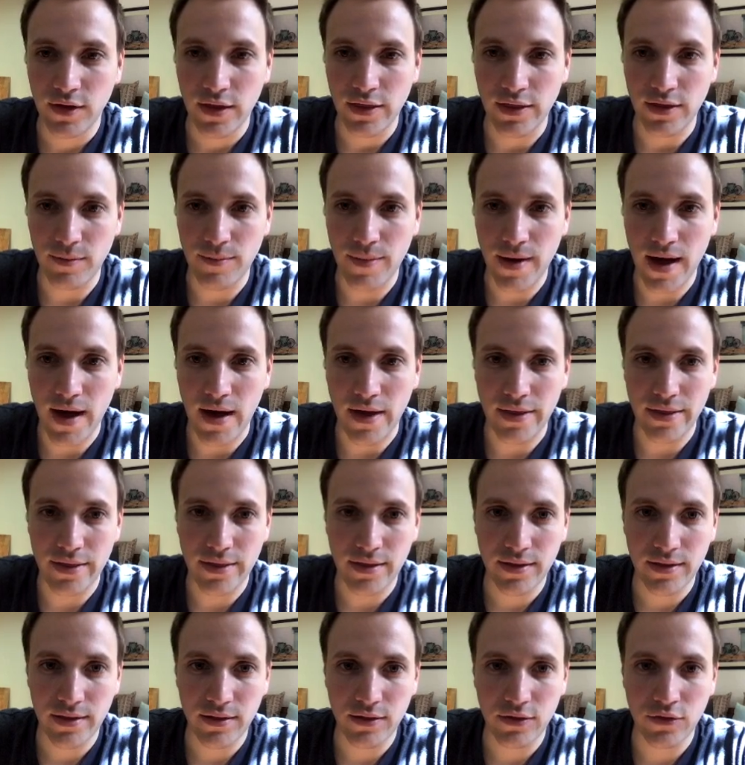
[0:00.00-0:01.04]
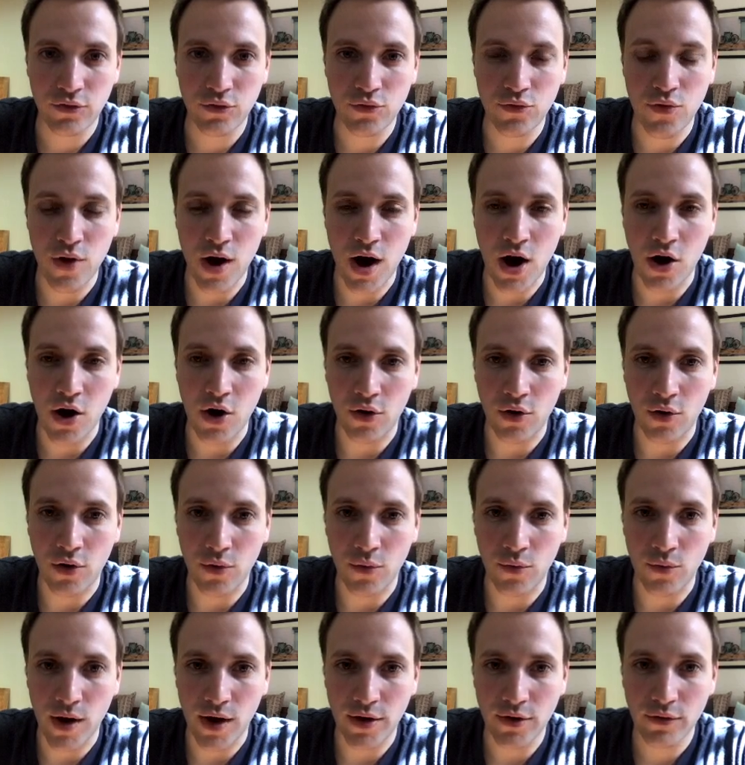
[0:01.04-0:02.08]
the path to our
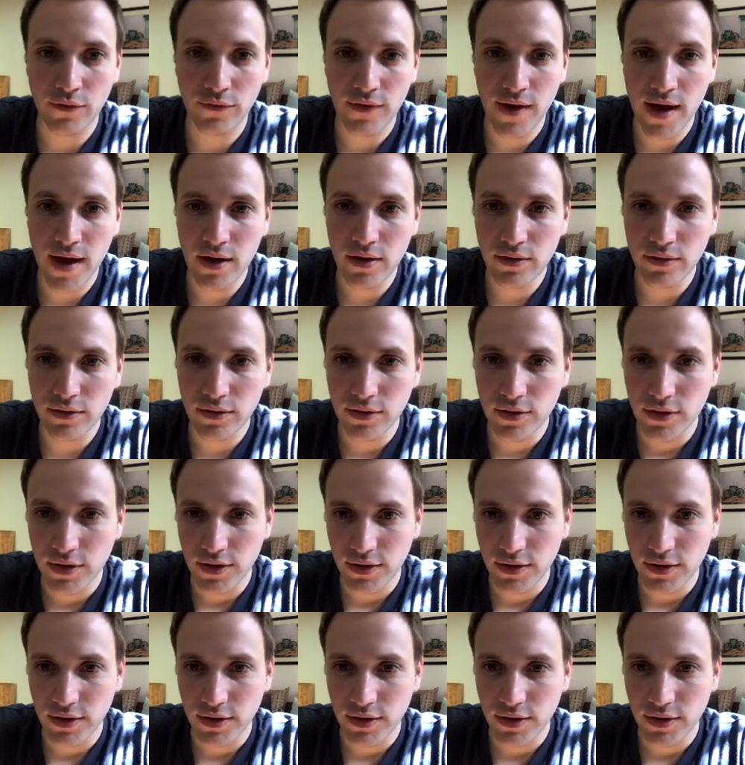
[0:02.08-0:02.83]
runner file.